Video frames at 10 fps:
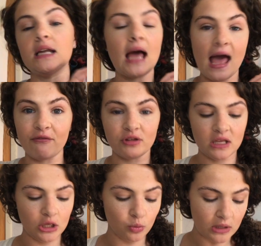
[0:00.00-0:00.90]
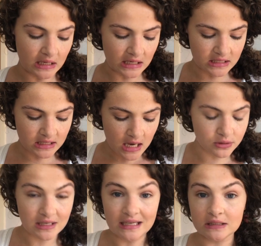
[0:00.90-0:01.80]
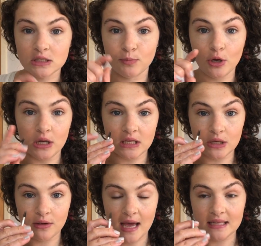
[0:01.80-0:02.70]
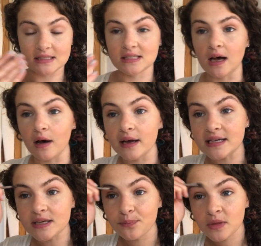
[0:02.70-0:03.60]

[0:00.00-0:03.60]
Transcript: and everything you need. It's the little spoolie that you get inside.